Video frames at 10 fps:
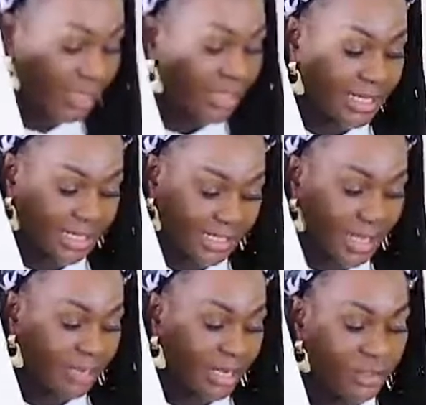Next
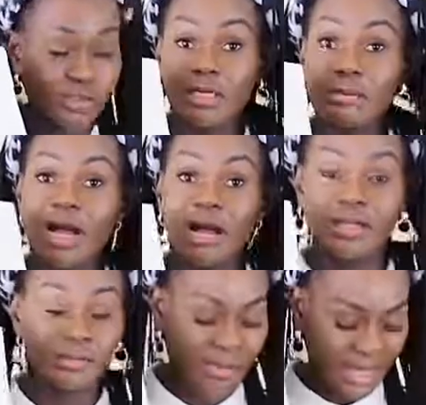time I use them, I'll
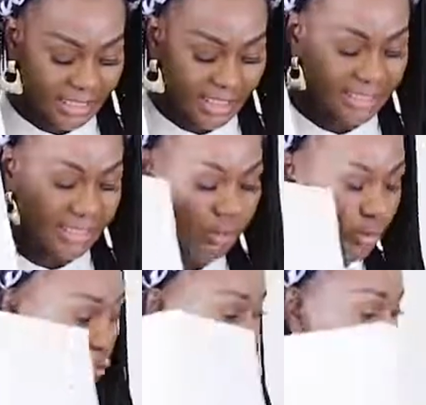come back and tell
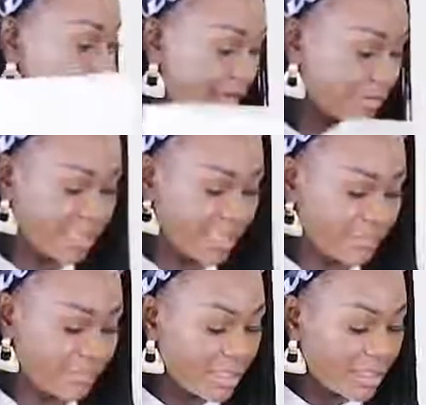you all about it.
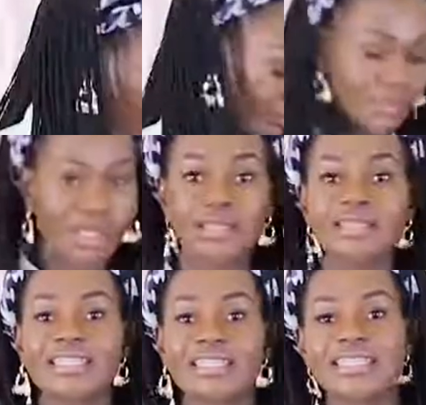
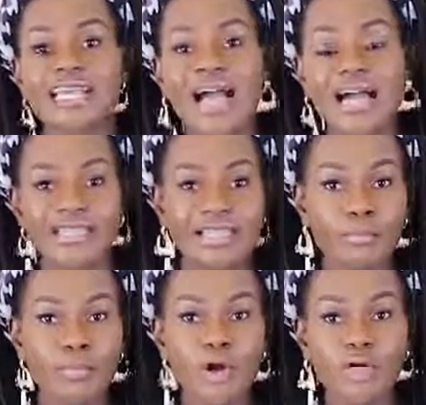These are
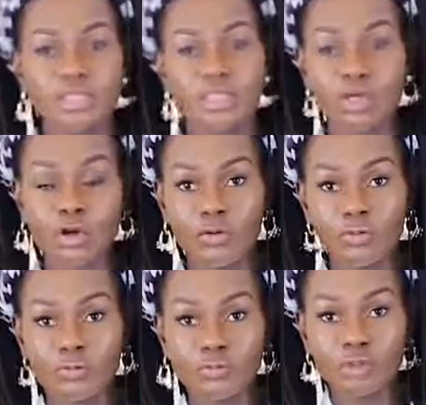the box
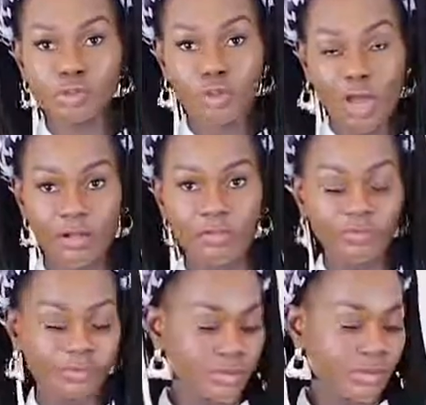of
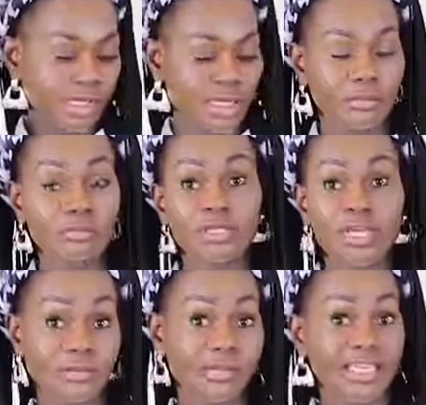12
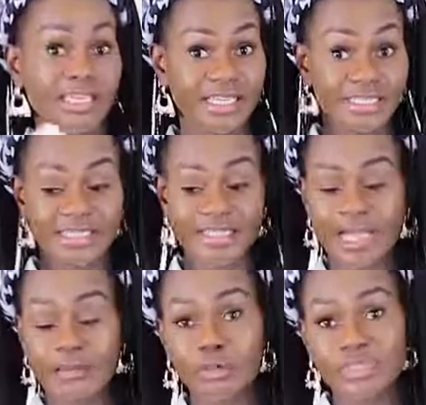cupcake cases.
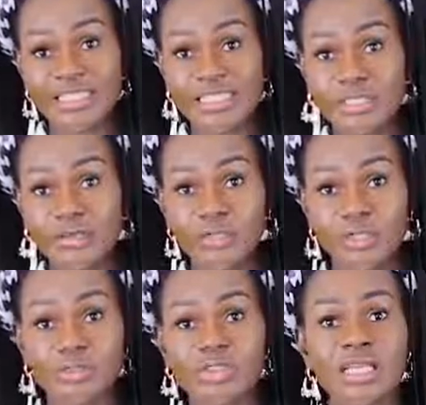I bought 6 of
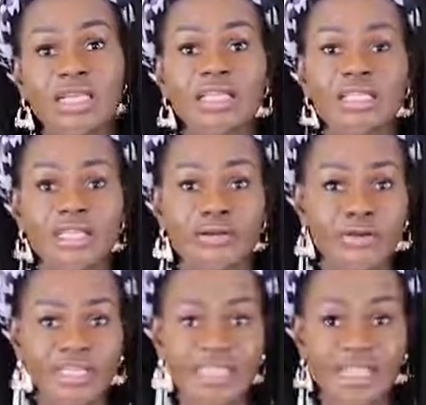those. They
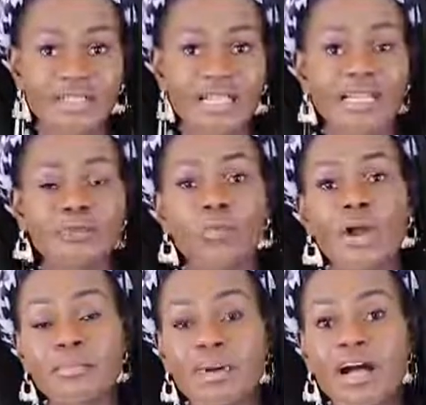retail at
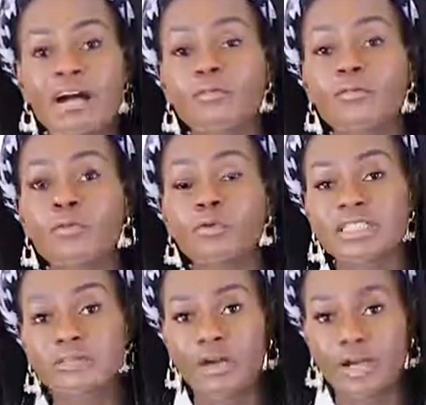
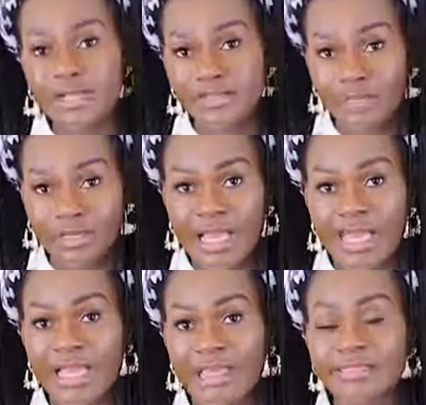£1.45,
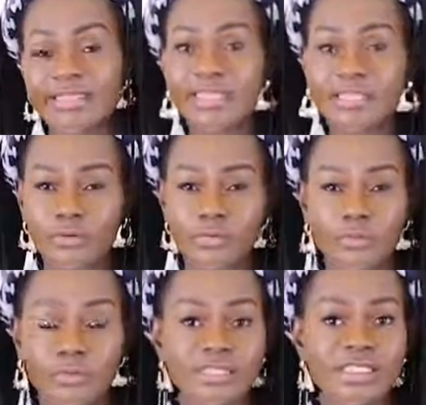and 6 of
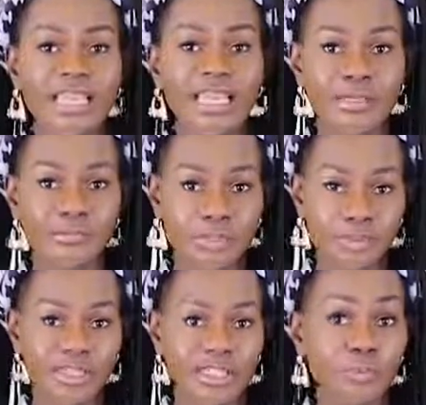those came
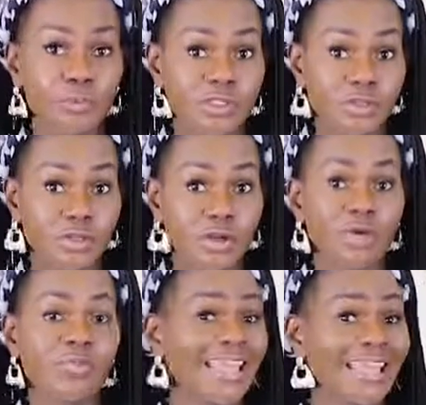to a total
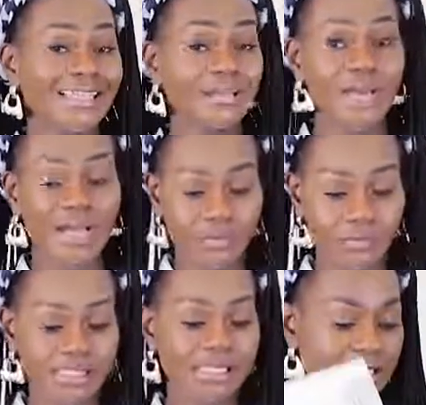of
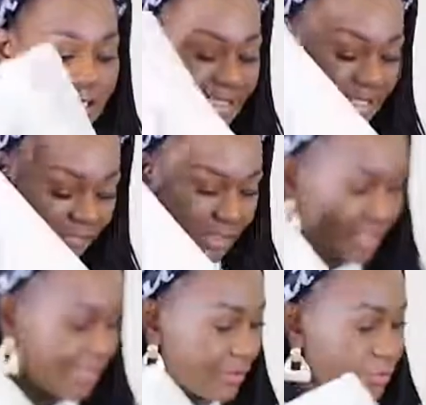
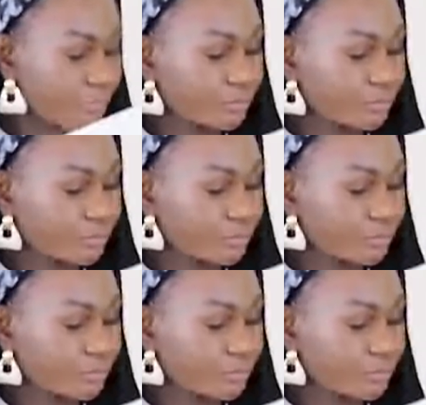£8.70.